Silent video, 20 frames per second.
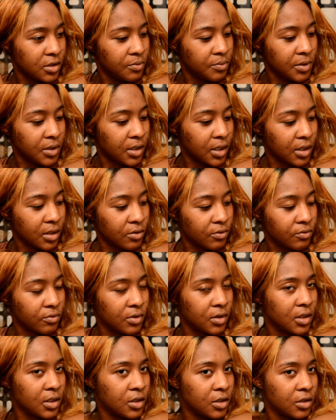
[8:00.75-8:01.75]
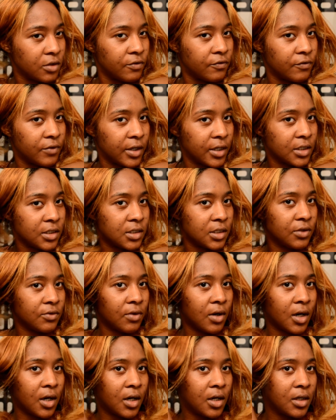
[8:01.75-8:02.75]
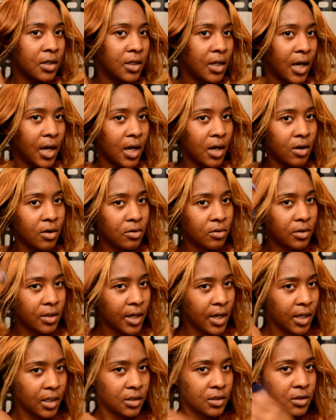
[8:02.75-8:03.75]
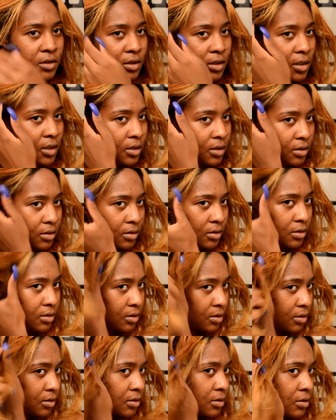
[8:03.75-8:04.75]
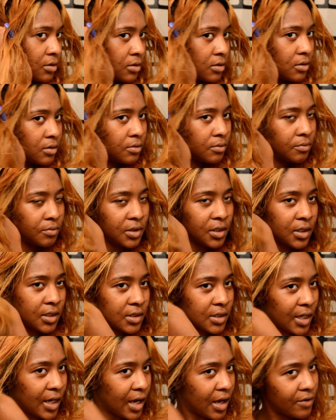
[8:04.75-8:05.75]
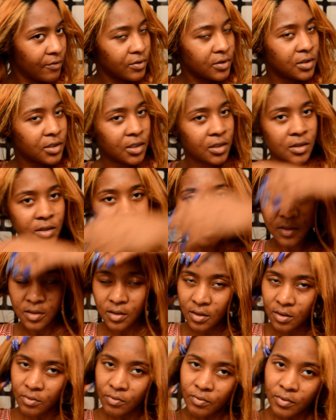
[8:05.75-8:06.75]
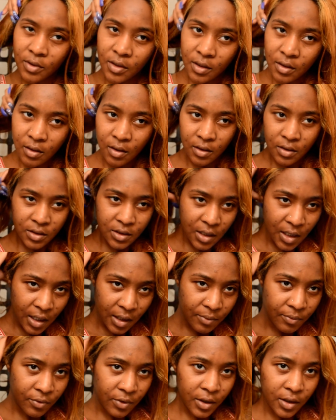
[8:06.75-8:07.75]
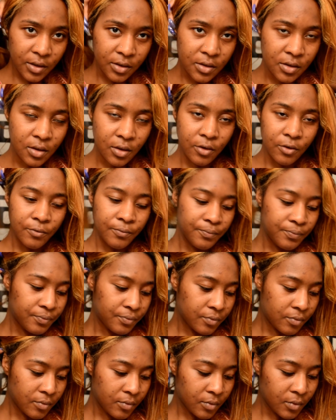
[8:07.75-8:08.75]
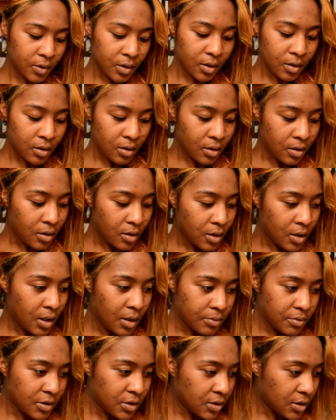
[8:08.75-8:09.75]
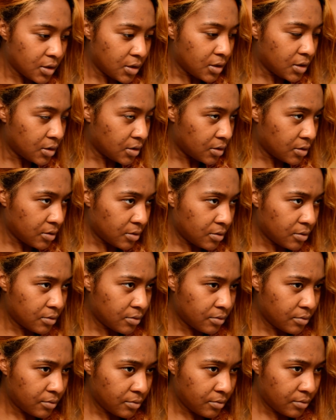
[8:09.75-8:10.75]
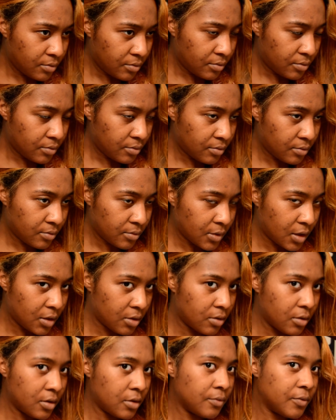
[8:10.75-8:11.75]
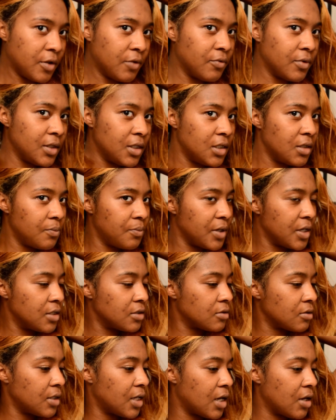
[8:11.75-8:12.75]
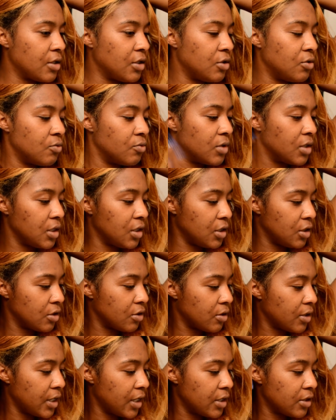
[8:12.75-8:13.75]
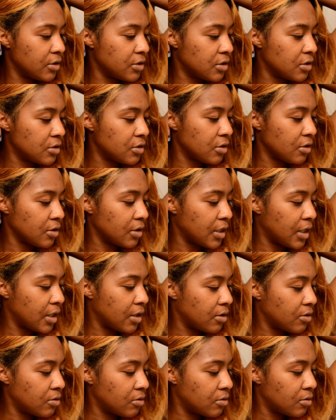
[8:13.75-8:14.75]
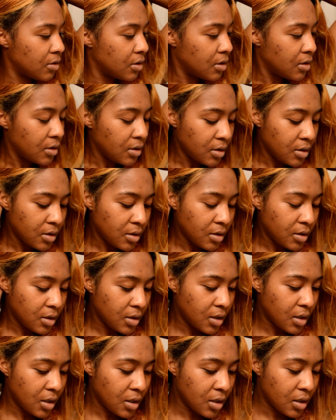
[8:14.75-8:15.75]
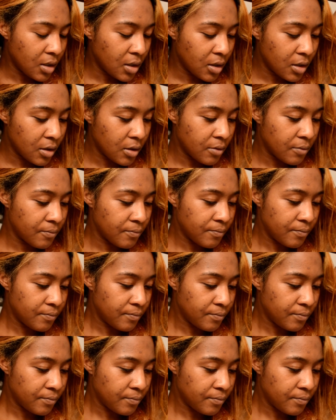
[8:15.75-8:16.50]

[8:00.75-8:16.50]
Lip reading: to be like a really good flexi rod out, actually, because I haven't done this in a really long time, right? So I'm just gonna, I don't know. It really depends on how you want your hair to turn out. How